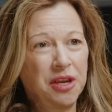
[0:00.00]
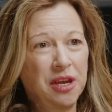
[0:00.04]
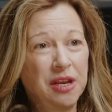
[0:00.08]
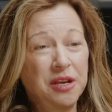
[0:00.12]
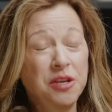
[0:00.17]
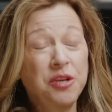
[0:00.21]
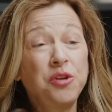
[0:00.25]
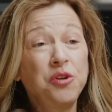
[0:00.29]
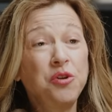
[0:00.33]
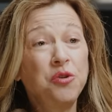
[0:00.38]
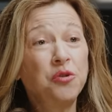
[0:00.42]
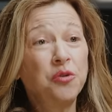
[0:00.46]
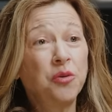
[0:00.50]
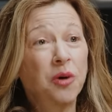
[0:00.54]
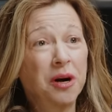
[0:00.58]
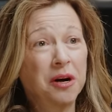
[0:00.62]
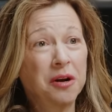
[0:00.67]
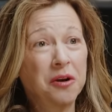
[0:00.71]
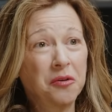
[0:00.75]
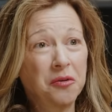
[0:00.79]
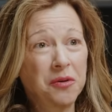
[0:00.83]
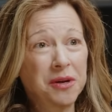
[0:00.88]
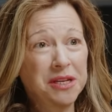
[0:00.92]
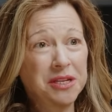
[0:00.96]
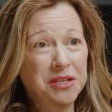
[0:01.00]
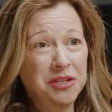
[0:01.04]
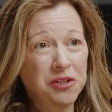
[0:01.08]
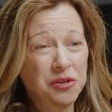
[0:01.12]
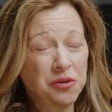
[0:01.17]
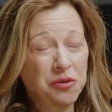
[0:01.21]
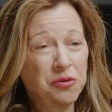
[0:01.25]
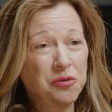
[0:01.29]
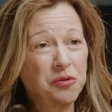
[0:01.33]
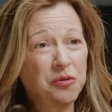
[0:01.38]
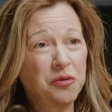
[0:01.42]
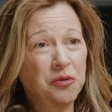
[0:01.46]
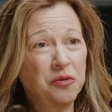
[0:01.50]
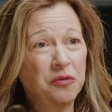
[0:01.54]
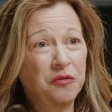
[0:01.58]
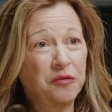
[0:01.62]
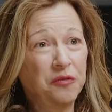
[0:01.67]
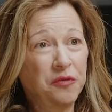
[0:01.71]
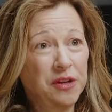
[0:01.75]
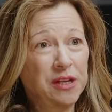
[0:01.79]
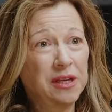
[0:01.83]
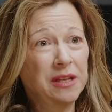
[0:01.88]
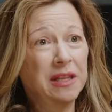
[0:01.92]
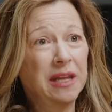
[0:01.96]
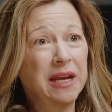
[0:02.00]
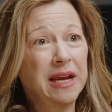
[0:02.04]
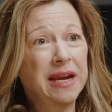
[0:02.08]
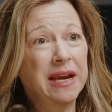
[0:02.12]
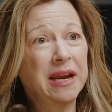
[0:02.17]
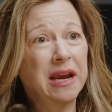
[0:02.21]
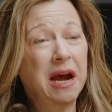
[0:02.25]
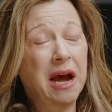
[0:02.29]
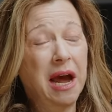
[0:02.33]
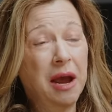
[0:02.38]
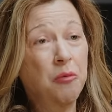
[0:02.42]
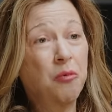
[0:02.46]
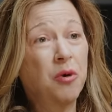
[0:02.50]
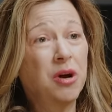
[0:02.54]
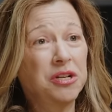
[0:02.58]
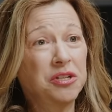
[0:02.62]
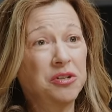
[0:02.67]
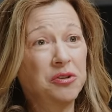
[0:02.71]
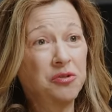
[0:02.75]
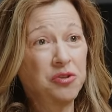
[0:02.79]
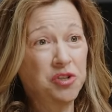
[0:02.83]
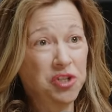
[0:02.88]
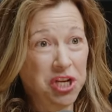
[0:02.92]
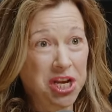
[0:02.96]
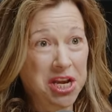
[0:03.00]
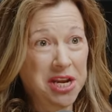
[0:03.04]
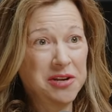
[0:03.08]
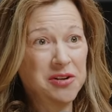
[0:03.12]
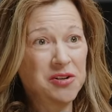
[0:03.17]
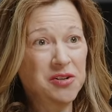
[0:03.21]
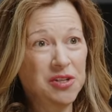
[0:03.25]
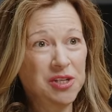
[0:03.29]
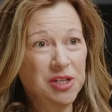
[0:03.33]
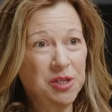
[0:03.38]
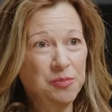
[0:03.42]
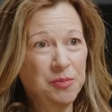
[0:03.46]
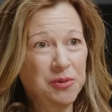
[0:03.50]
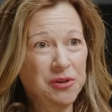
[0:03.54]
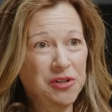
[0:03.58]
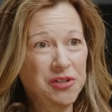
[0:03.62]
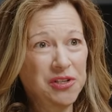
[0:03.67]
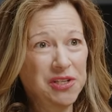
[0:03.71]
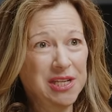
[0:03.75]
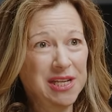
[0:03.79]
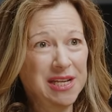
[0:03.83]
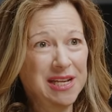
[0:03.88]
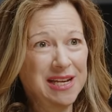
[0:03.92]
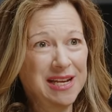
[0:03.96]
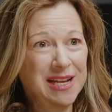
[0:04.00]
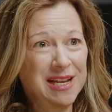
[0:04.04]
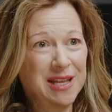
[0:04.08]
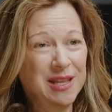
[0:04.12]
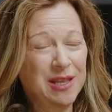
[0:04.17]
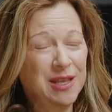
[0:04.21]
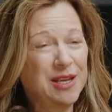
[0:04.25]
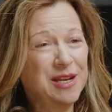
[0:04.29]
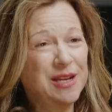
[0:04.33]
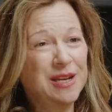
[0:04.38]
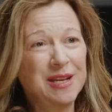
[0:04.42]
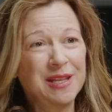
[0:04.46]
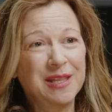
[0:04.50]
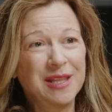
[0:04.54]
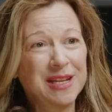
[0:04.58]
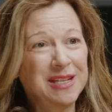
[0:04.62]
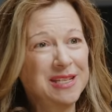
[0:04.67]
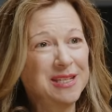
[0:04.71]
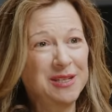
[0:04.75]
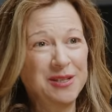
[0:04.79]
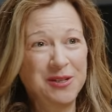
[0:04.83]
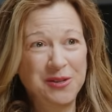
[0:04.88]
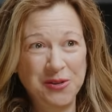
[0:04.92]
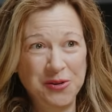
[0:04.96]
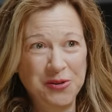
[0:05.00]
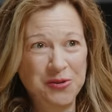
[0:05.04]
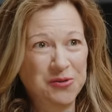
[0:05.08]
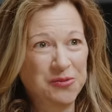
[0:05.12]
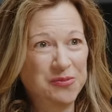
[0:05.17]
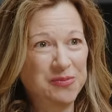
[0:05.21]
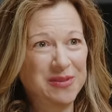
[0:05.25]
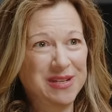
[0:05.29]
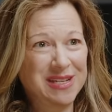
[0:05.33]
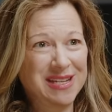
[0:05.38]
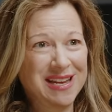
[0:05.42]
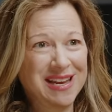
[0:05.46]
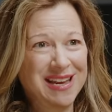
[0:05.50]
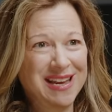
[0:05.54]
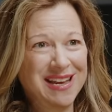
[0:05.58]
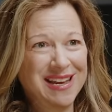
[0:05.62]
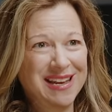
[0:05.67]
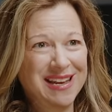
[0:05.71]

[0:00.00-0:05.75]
and you are going to feel like, I want to change this person, then that's doomed.